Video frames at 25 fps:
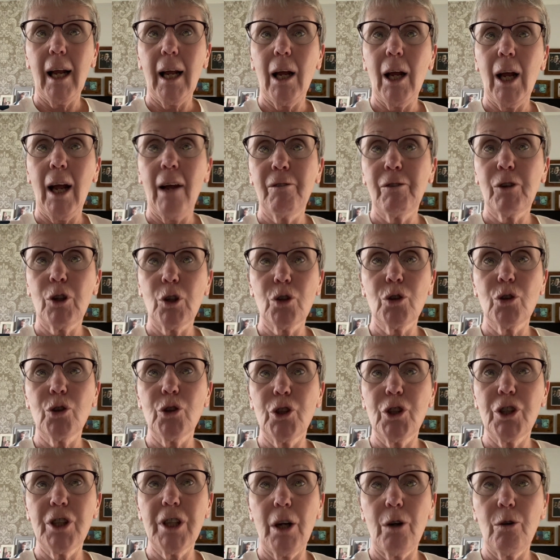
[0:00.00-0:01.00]
I've got
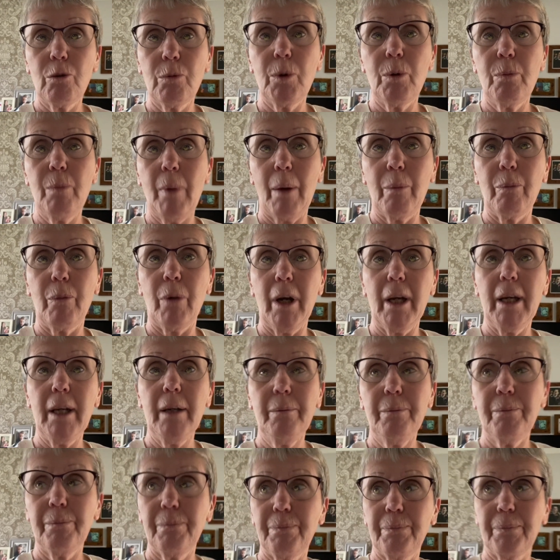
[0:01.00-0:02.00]
such a terrible memory.
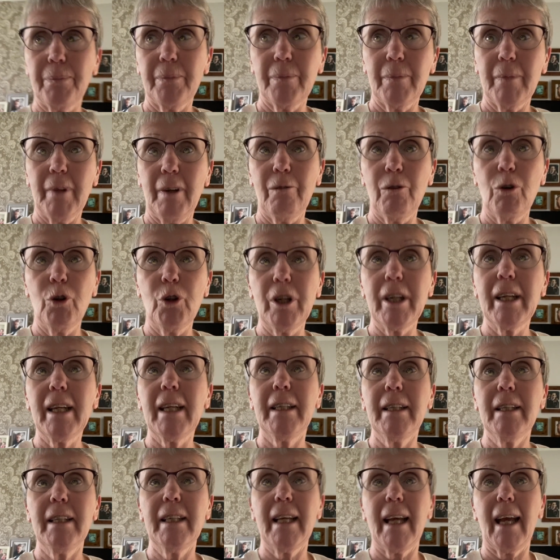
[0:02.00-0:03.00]
I've only
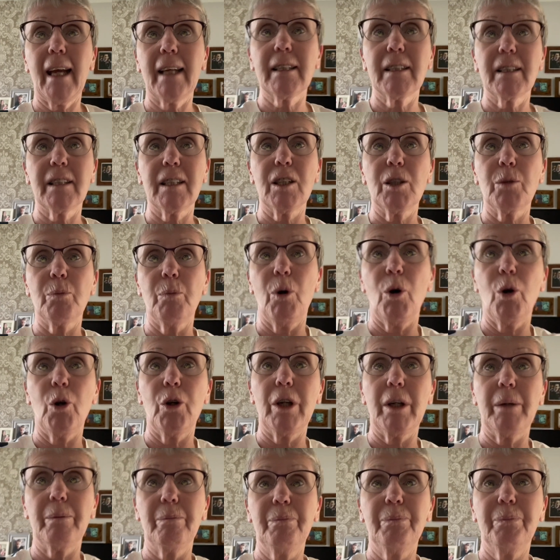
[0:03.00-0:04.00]
hidden the eggs this
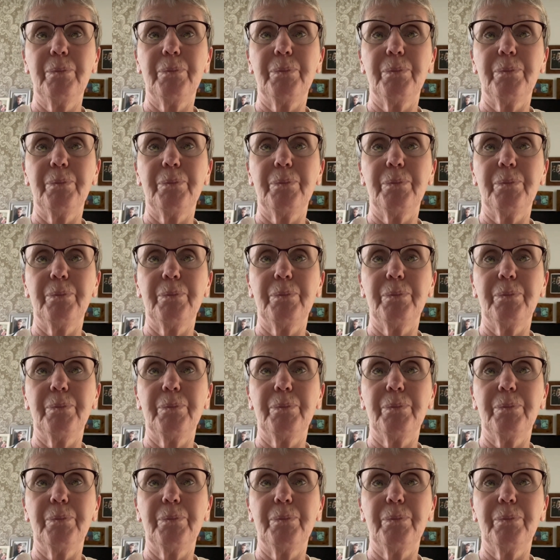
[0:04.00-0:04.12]
morning.